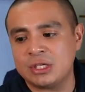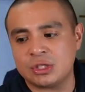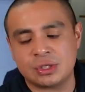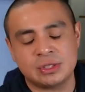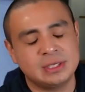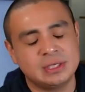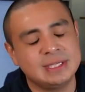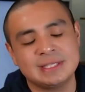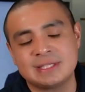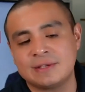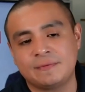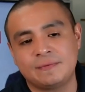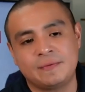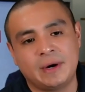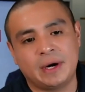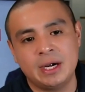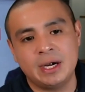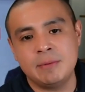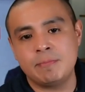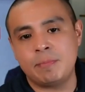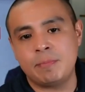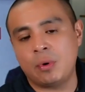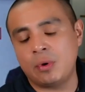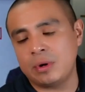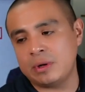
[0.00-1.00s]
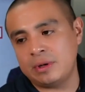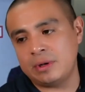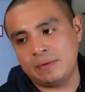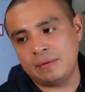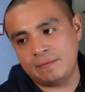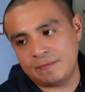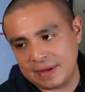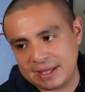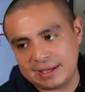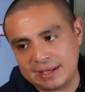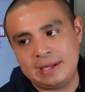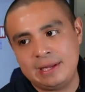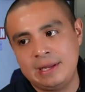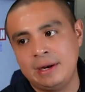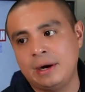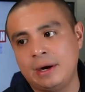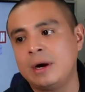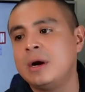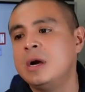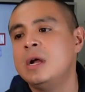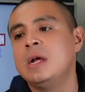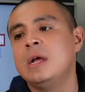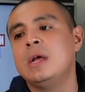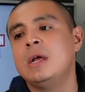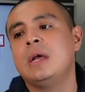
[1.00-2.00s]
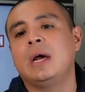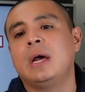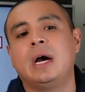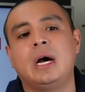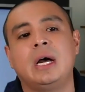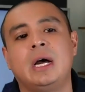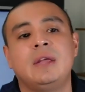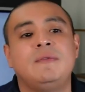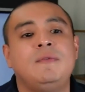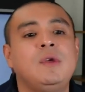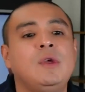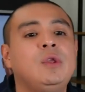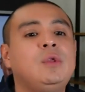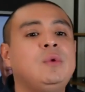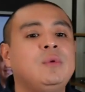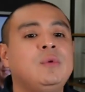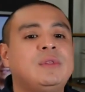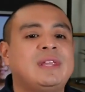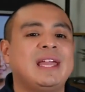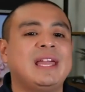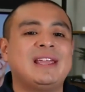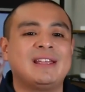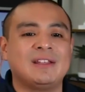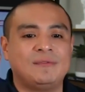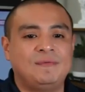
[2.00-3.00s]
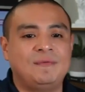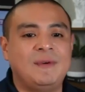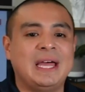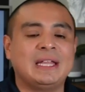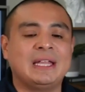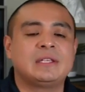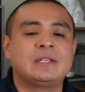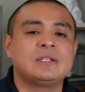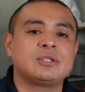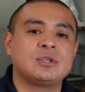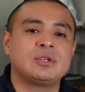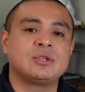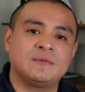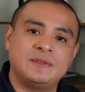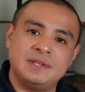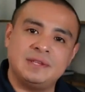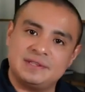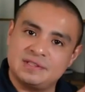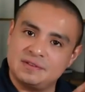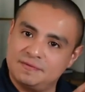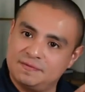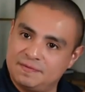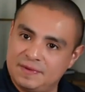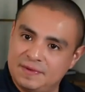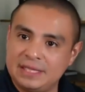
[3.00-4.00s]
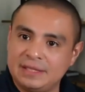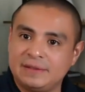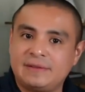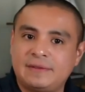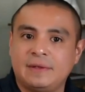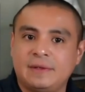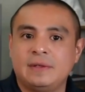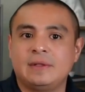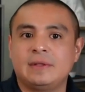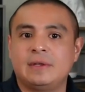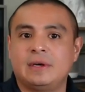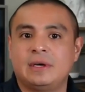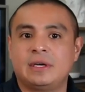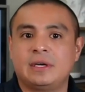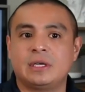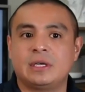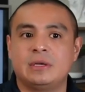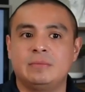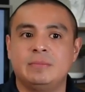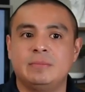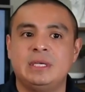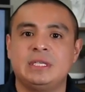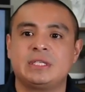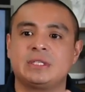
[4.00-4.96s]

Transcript: mention is a very important event here. Uh, if you do take advantage of this event, there are going to